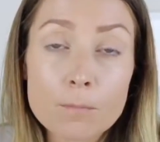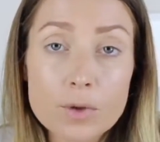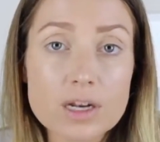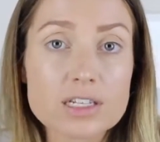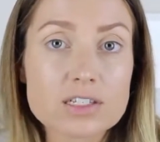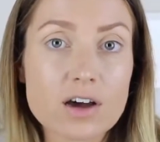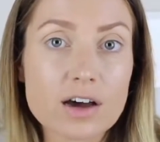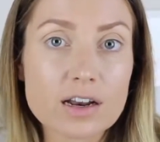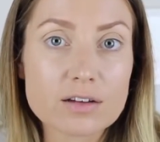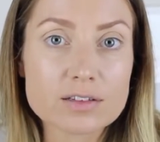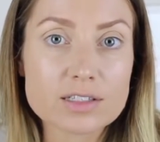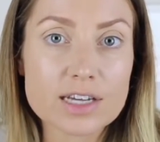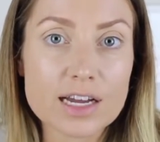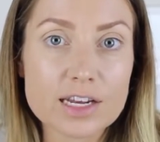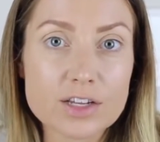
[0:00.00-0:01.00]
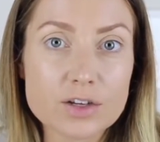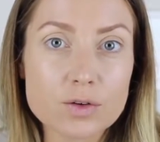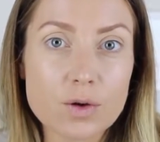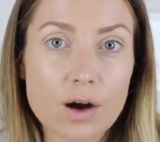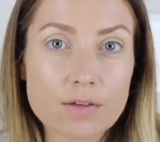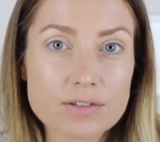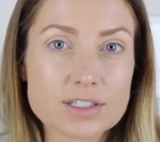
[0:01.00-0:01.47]
When it's hot outside,
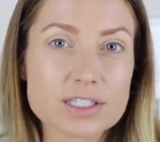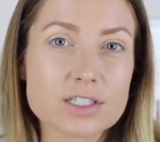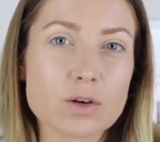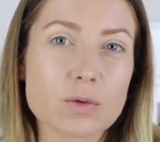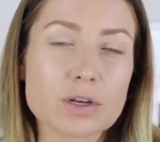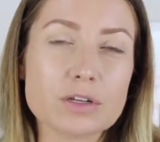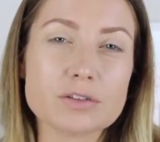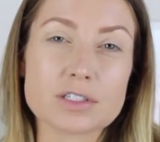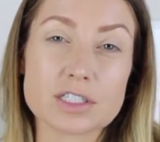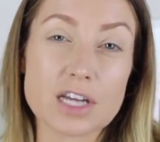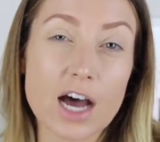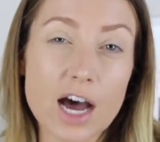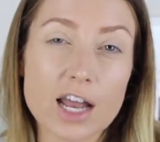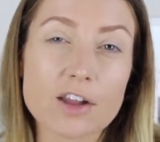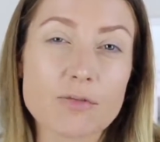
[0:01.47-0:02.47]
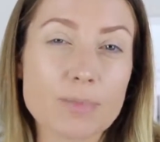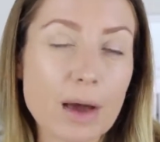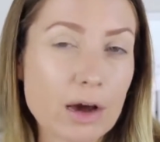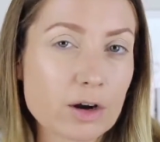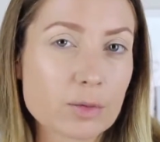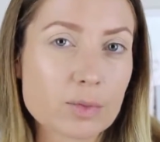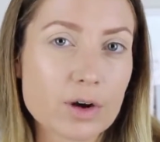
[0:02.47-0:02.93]
you obviously don't want to use a ton of
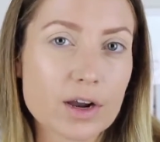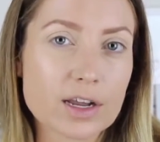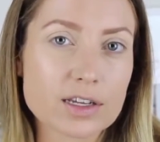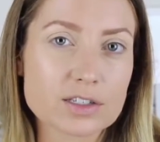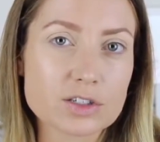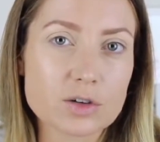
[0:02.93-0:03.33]
powder products.